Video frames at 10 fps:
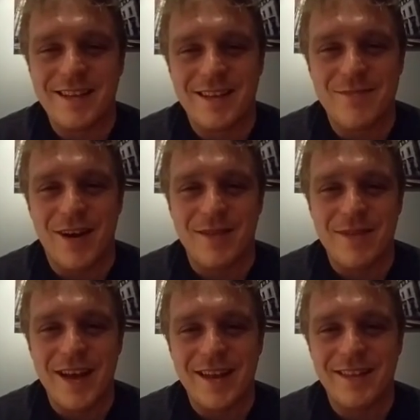Come on,
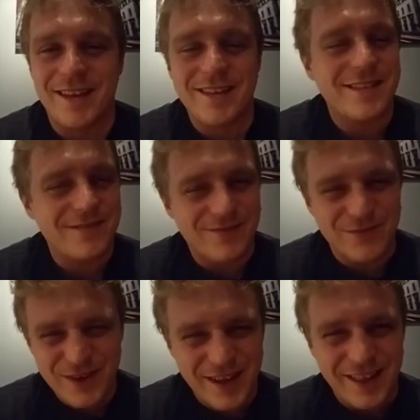man. Like,
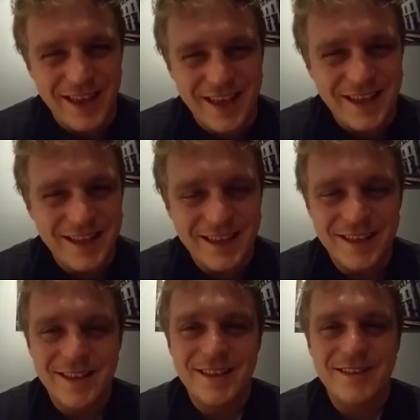really?
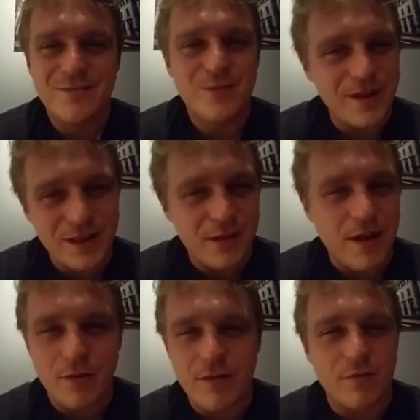Really? You
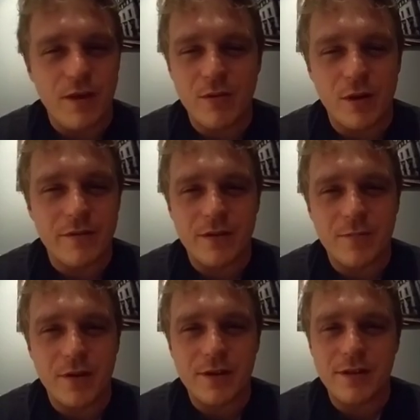never even read one of his
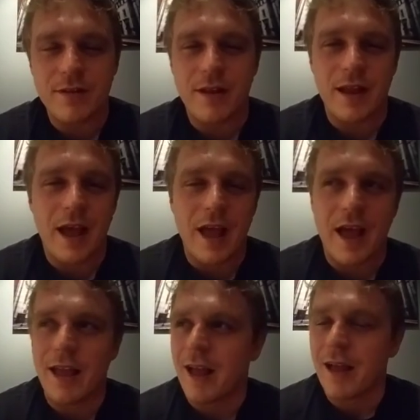books? Like,
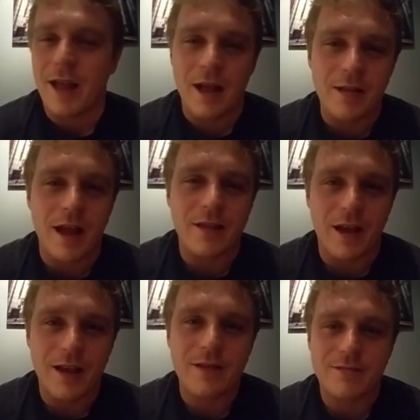
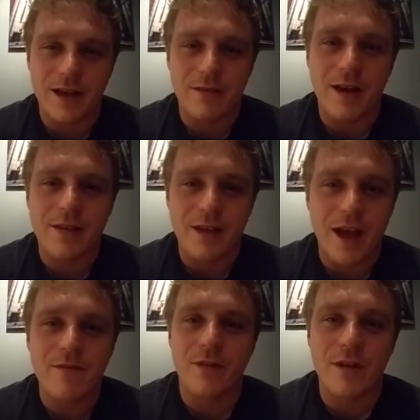I digress.
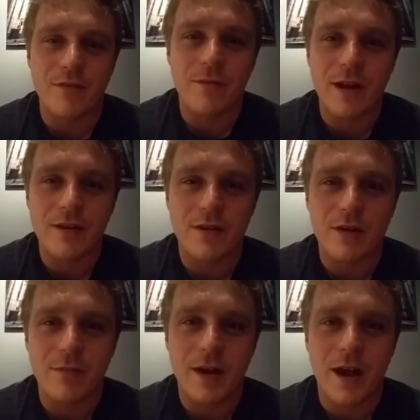I've only ever read his
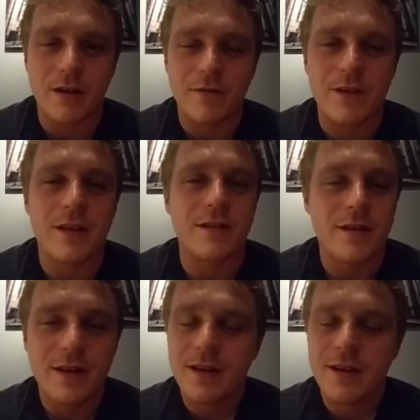autobiography, and